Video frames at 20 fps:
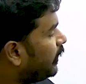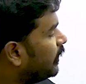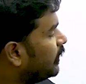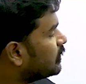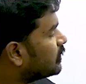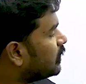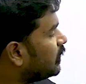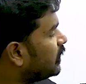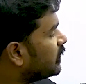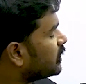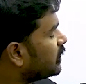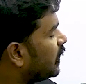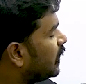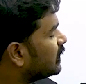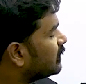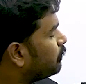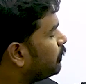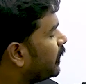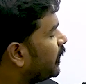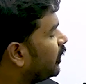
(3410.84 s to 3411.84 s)
insulation
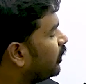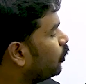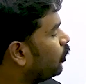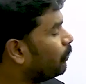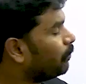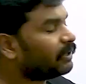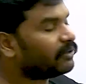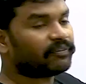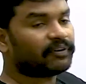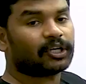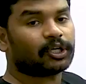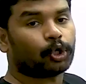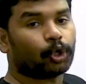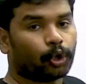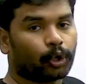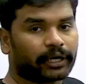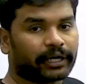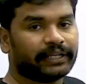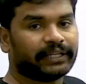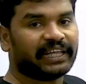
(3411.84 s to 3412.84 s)
has breakdown between
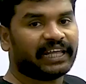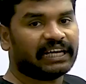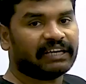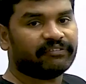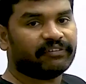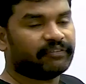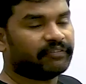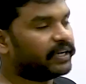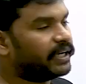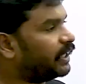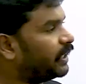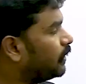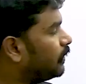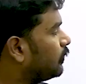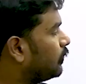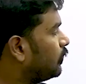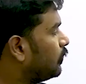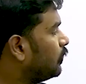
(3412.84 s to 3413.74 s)
core and the LV winding.